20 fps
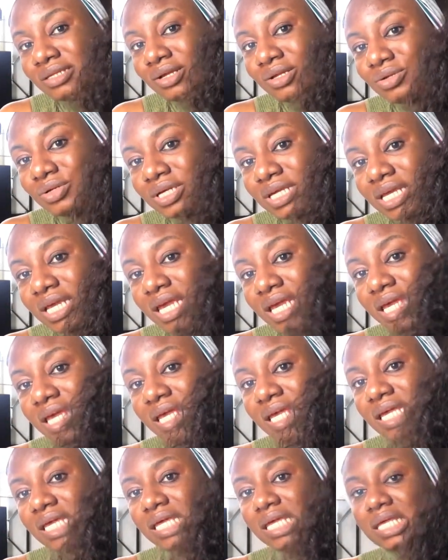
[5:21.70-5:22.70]

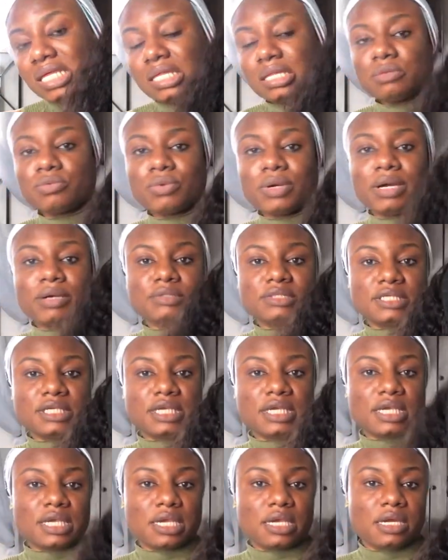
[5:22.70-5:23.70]
looking well
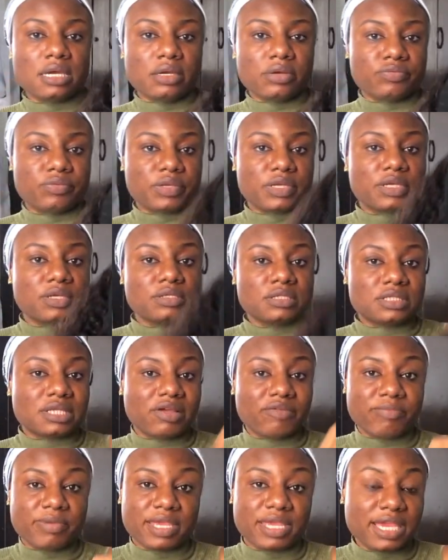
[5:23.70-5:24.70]
taken care of because
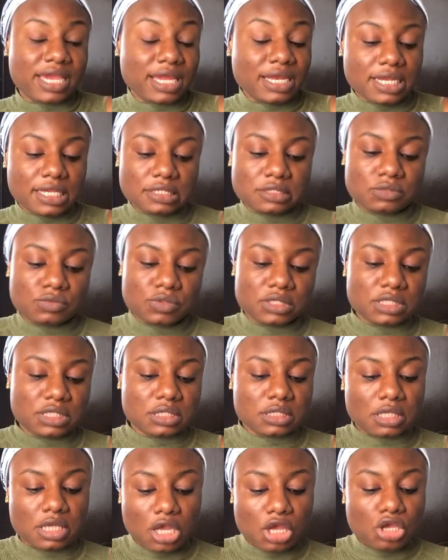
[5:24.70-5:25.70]
I've been careless with
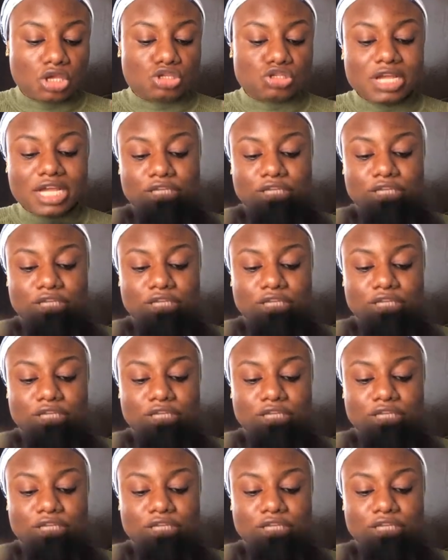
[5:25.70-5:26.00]
it. So